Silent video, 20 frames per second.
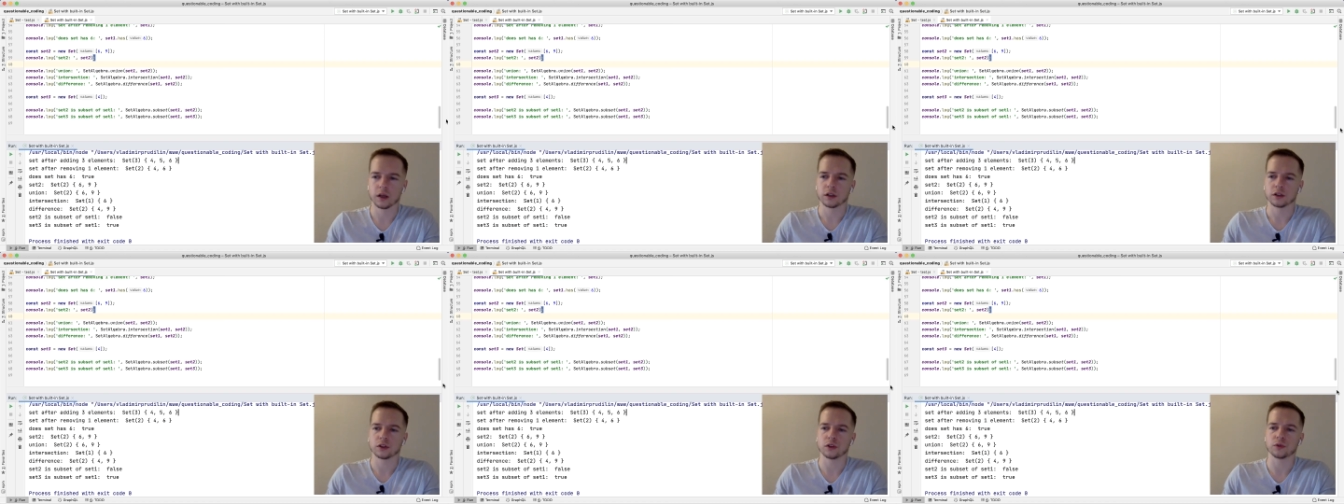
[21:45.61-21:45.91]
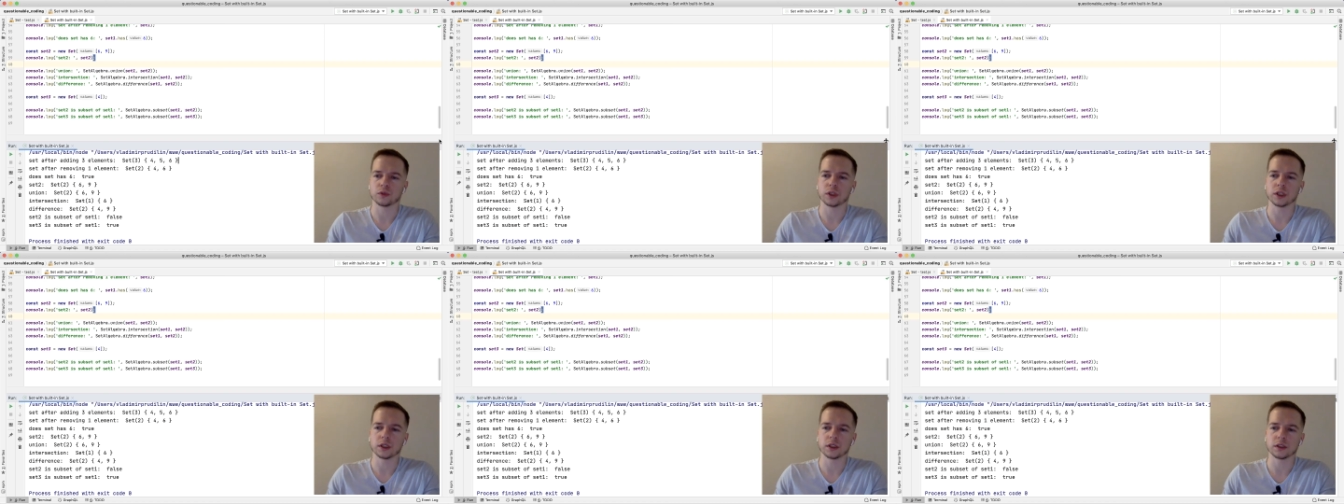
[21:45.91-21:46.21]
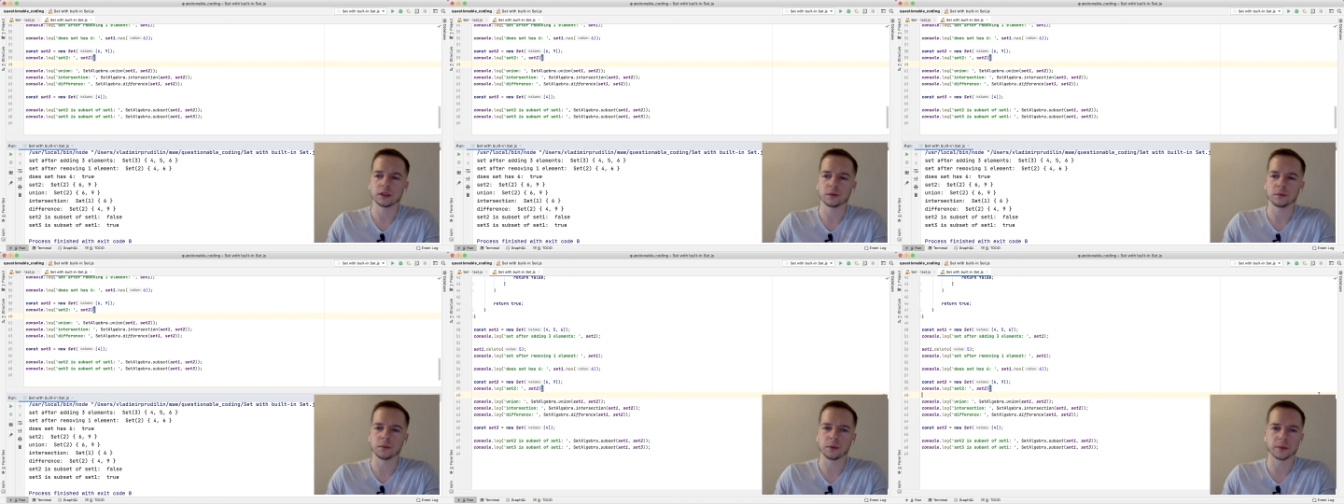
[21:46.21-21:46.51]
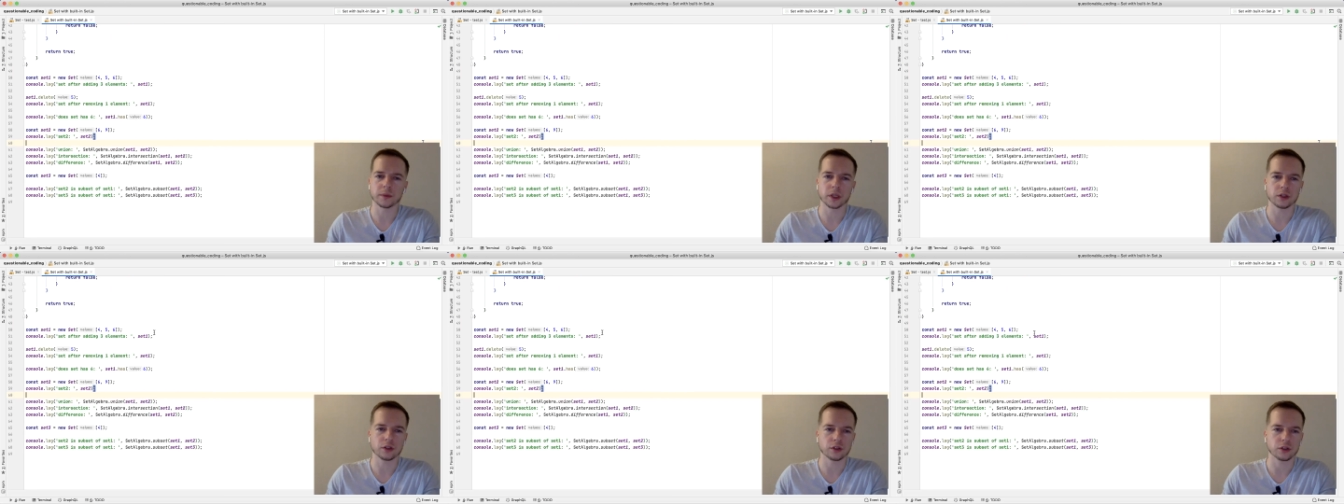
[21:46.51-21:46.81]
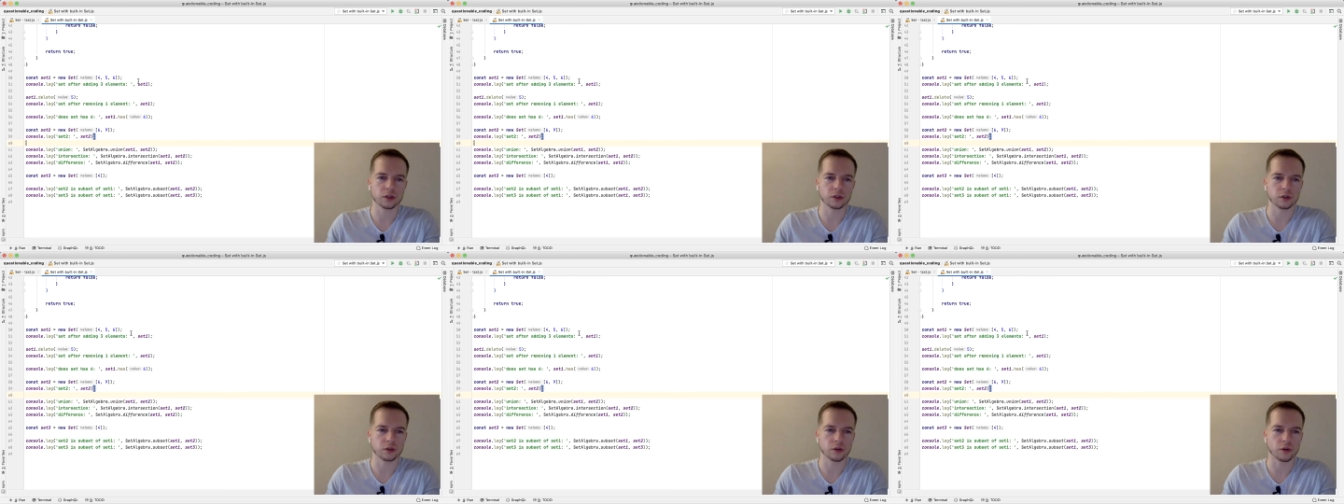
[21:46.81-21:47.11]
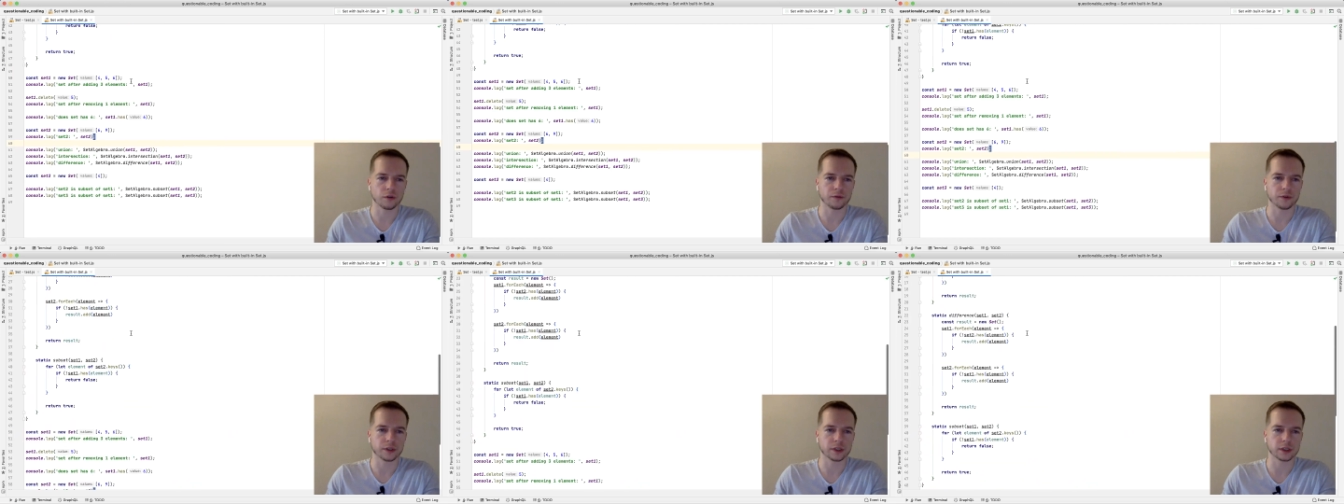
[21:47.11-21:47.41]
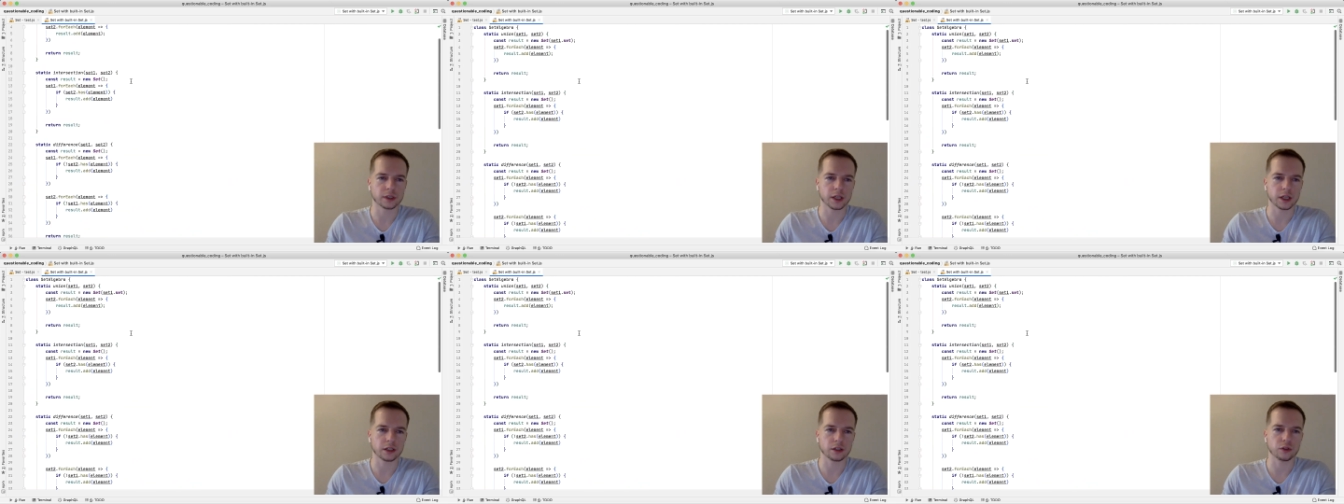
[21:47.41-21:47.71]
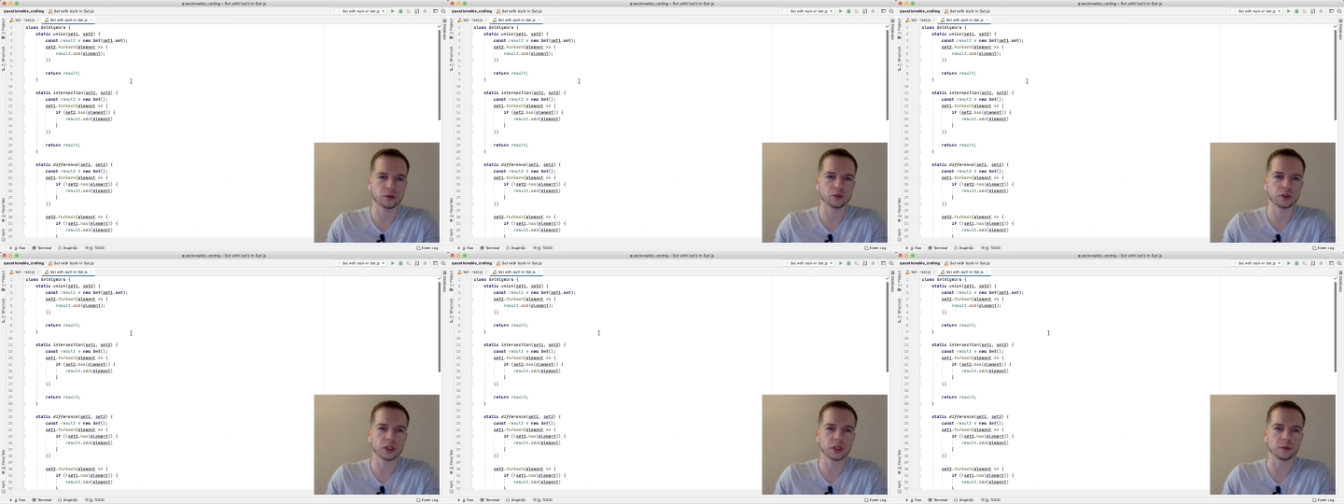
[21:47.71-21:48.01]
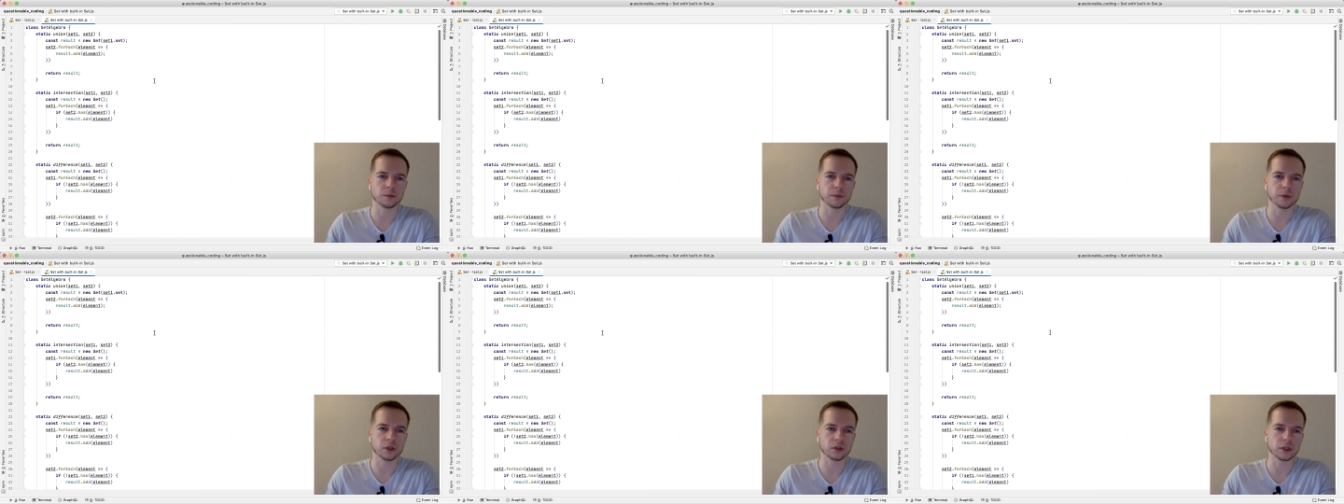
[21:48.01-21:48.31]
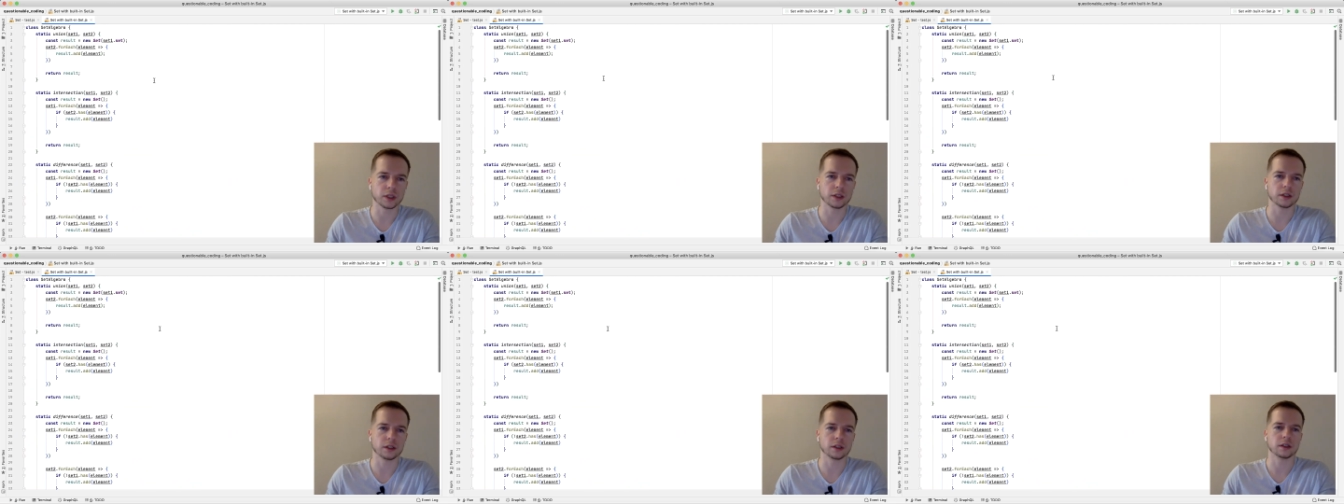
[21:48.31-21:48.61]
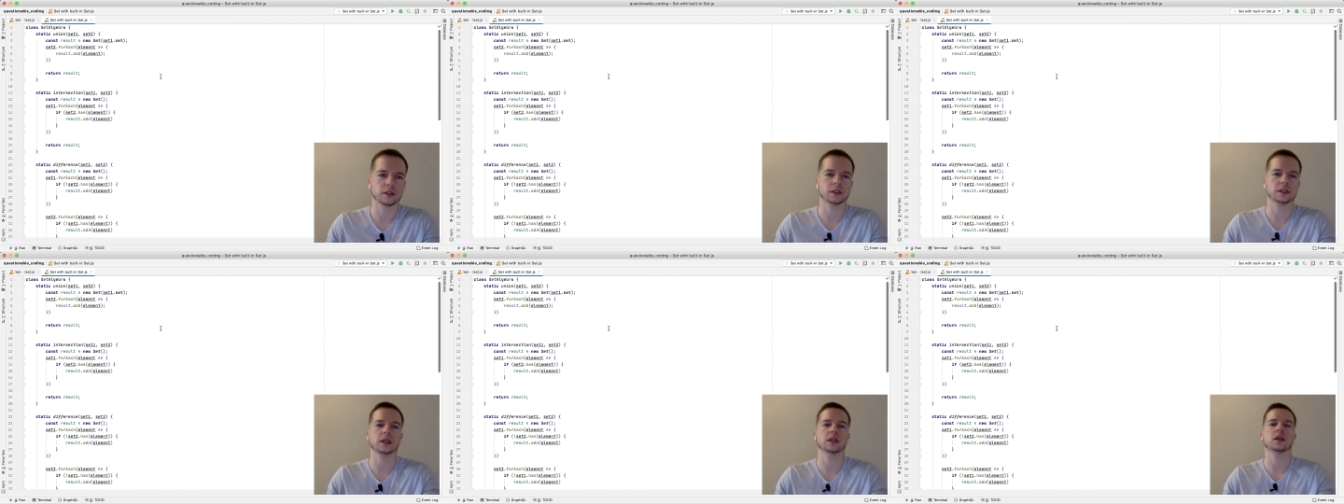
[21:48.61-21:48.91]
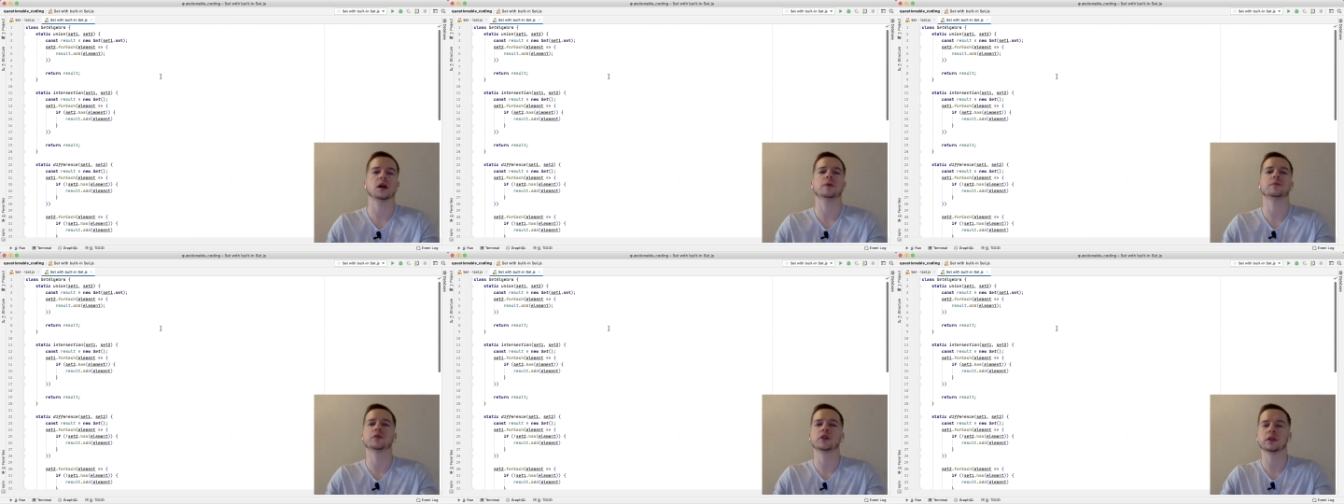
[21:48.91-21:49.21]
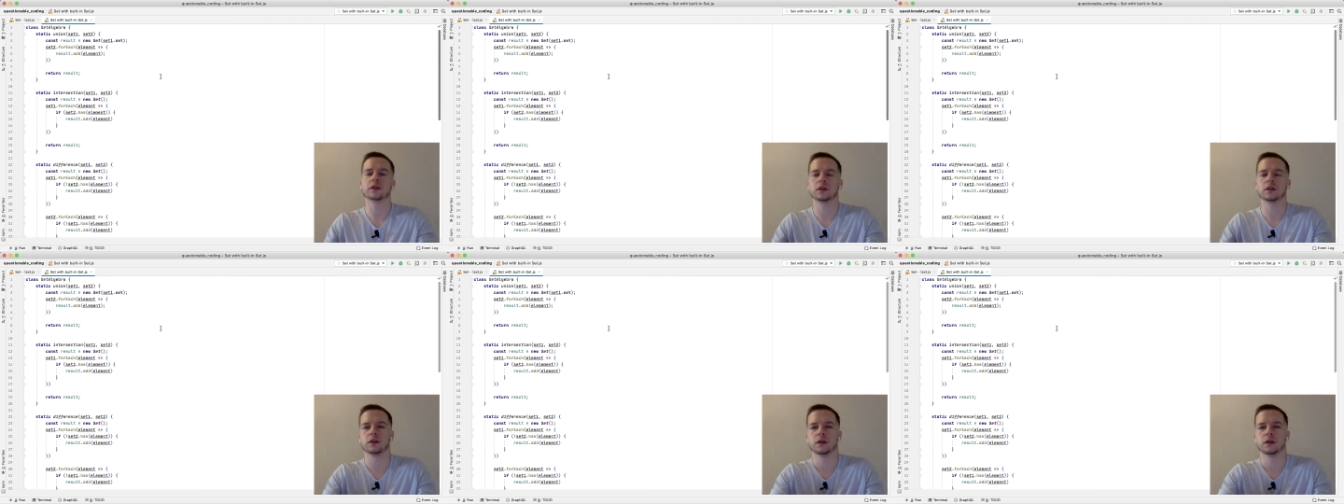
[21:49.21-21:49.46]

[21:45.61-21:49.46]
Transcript: So this is implementation of a set using built-in set object.